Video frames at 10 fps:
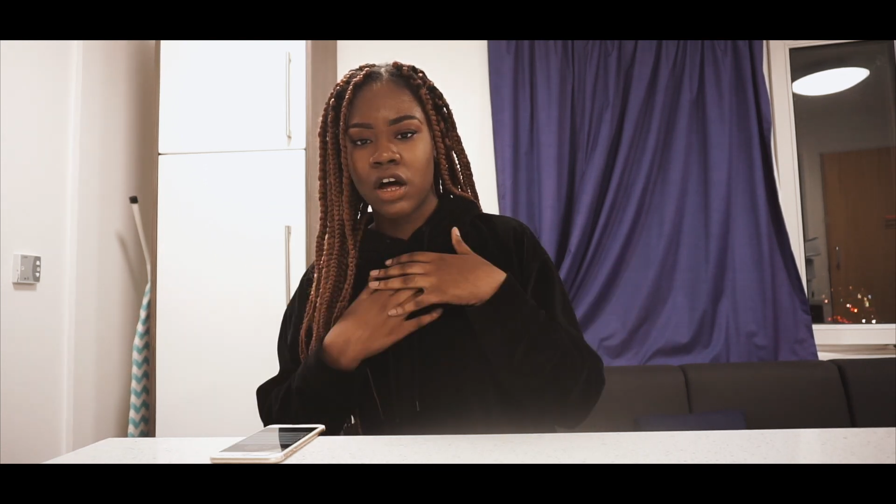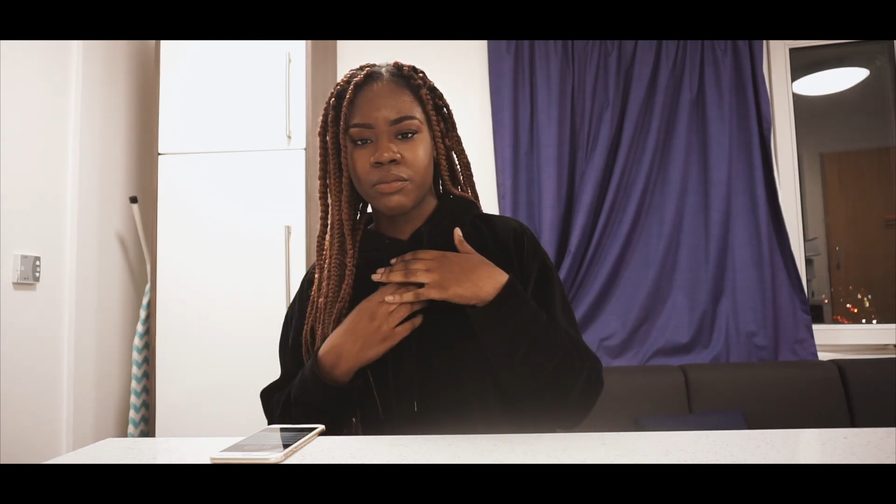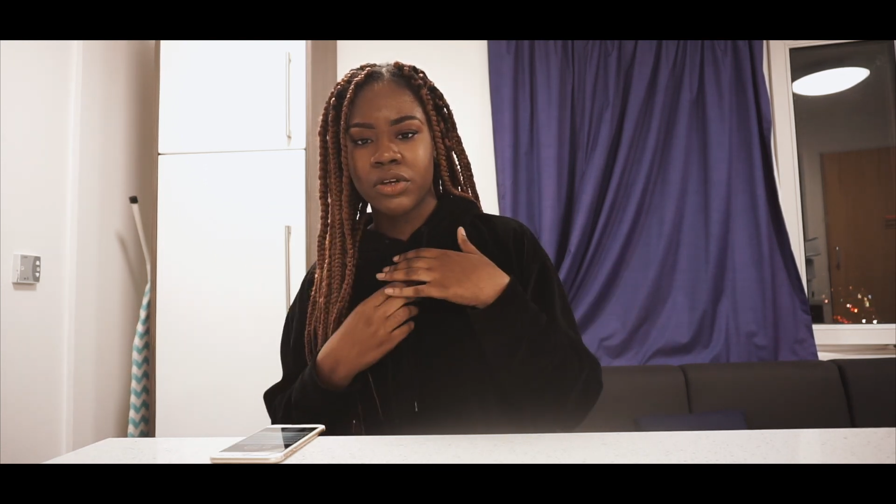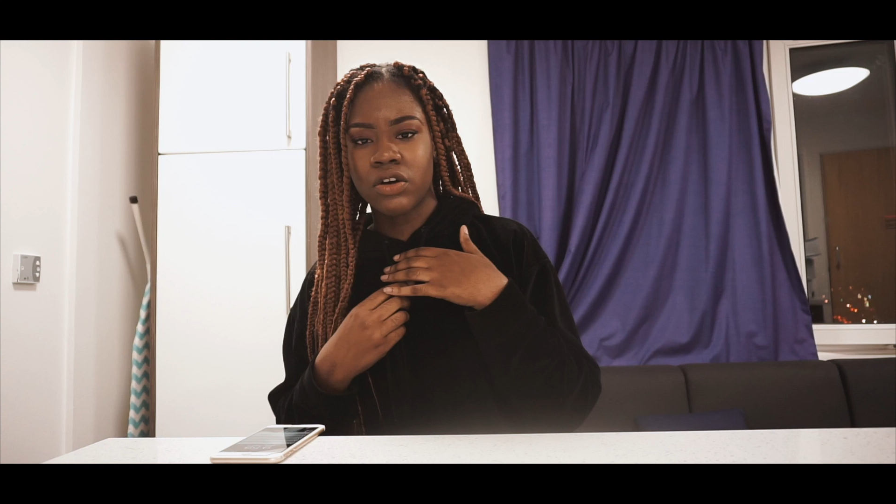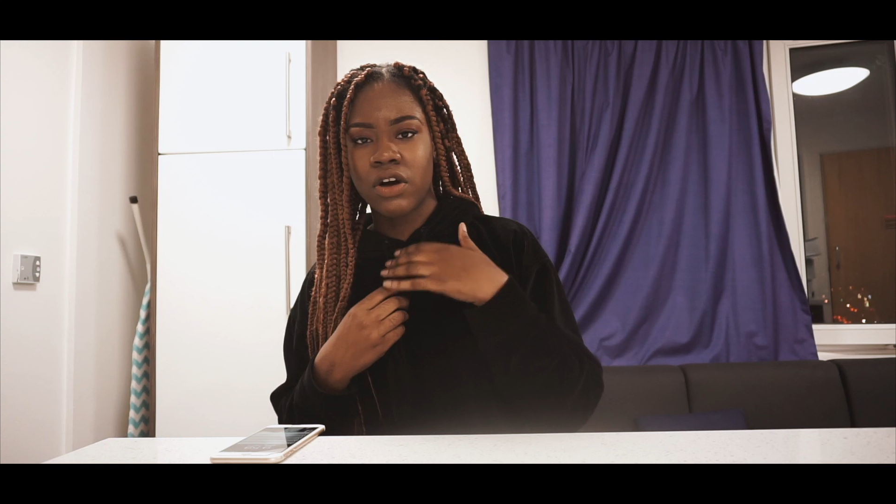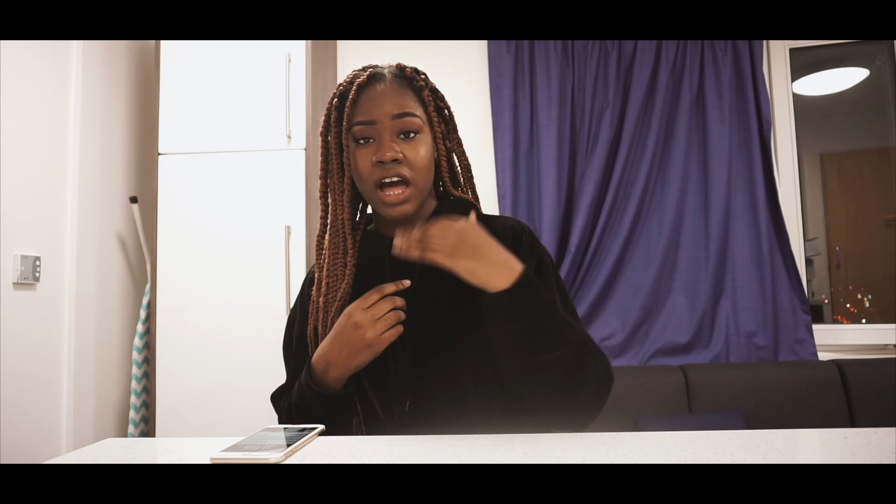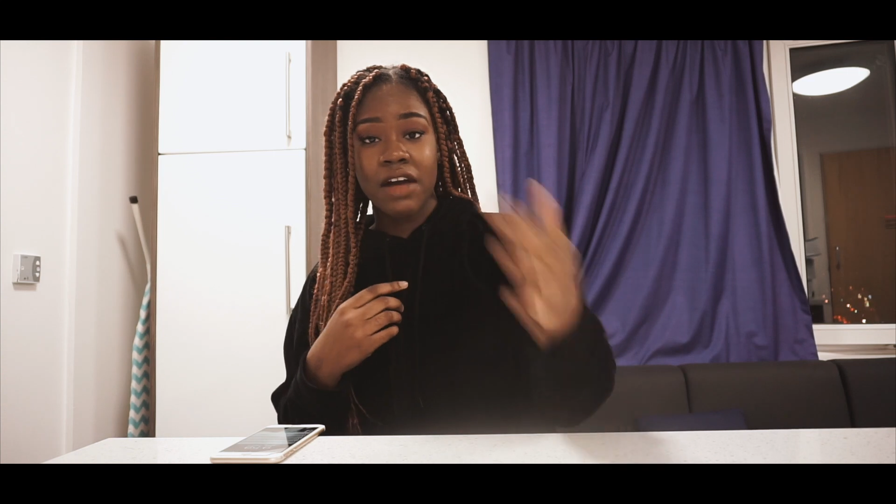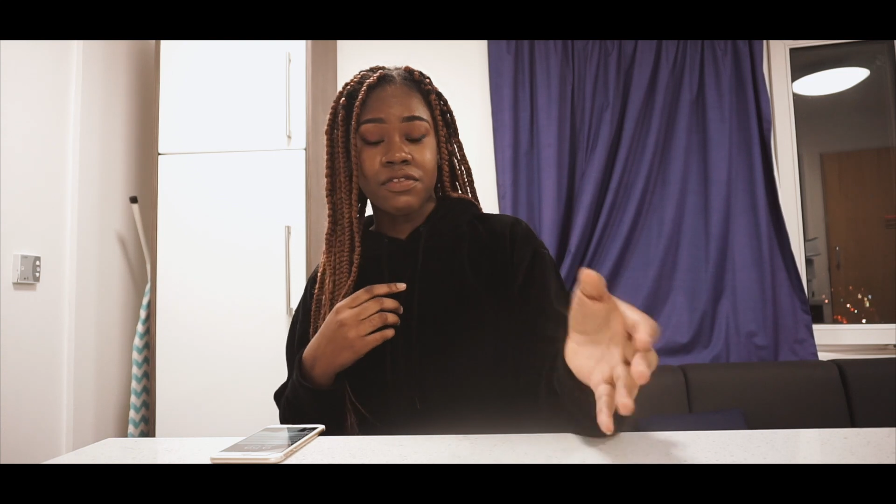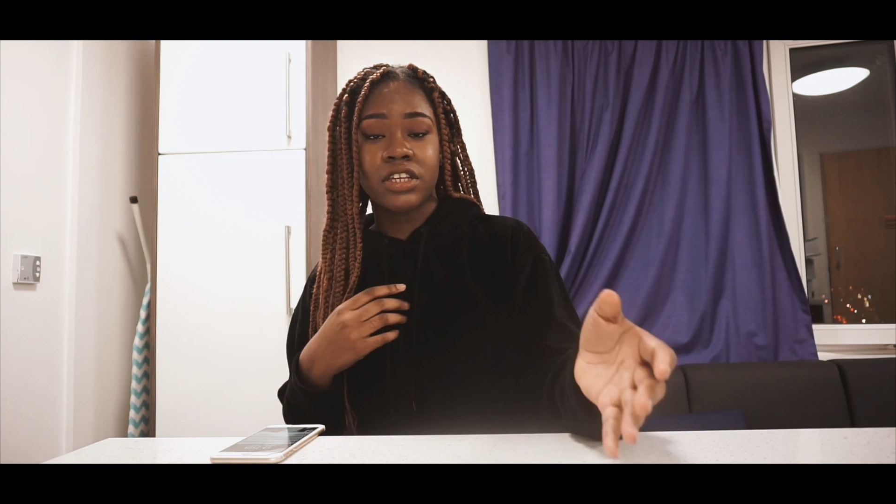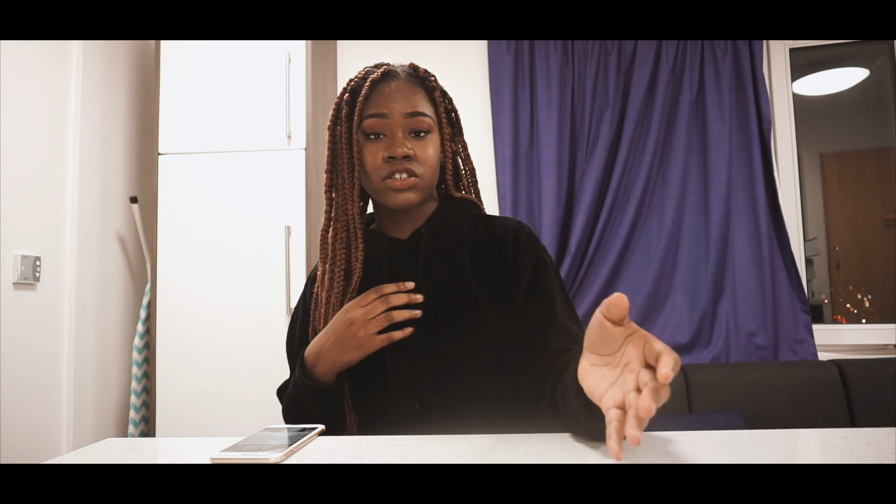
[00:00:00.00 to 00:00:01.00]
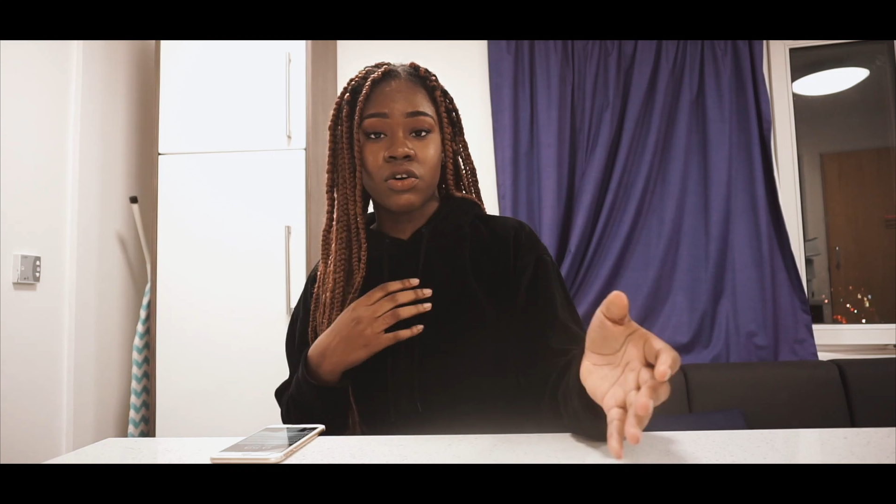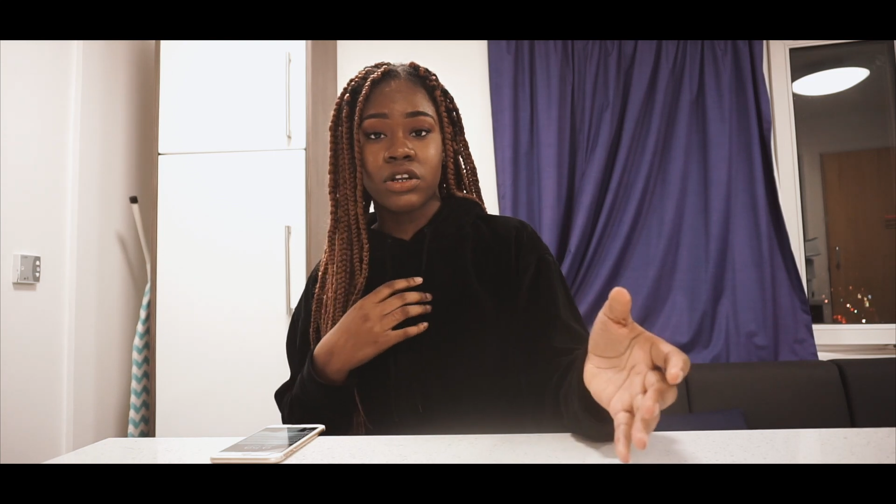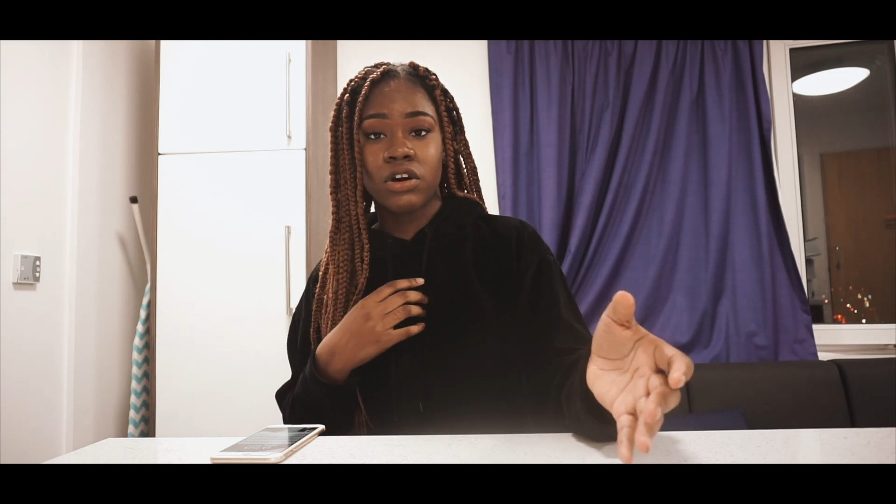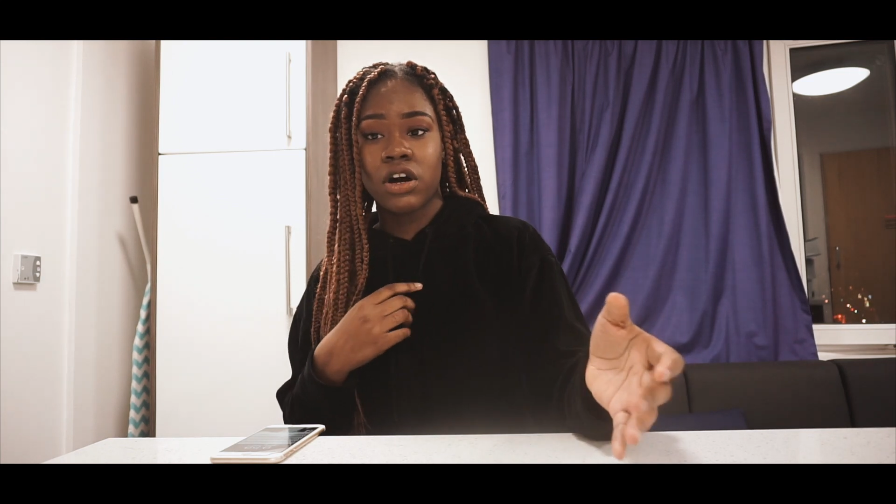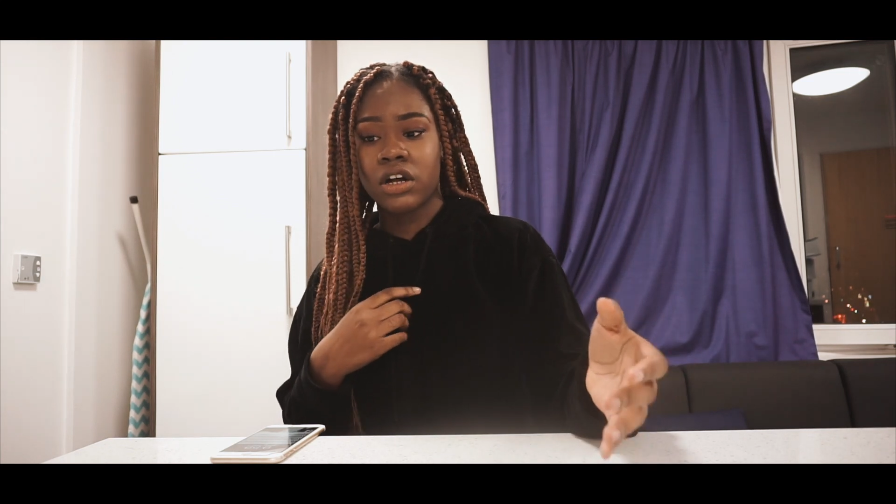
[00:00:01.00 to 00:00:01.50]
Um, you know, I have this
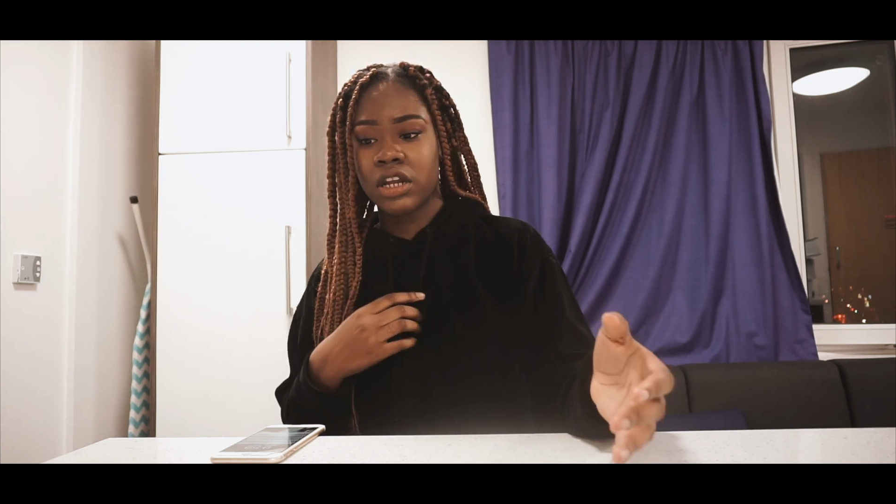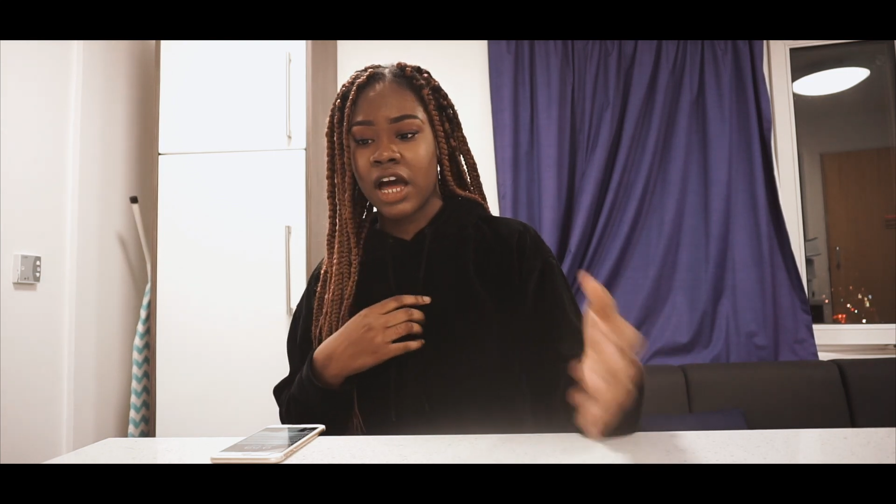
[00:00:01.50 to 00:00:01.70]
going on,